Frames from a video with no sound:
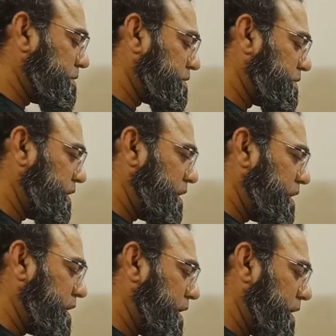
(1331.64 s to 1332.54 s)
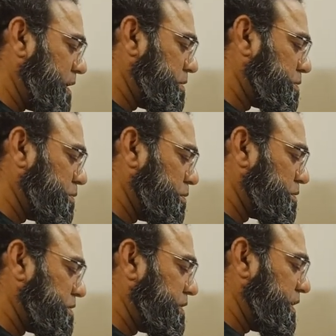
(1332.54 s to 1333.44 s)
to be c
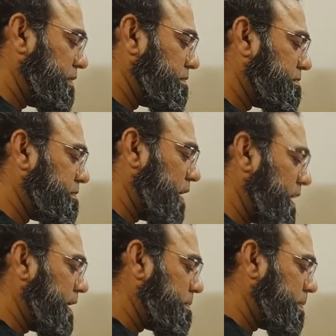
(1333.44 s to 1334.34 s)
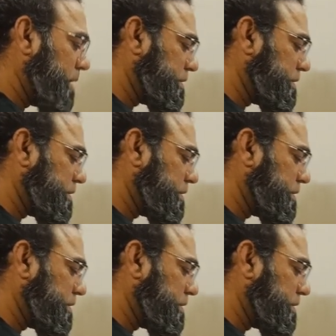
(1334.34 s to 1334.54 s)
into 3y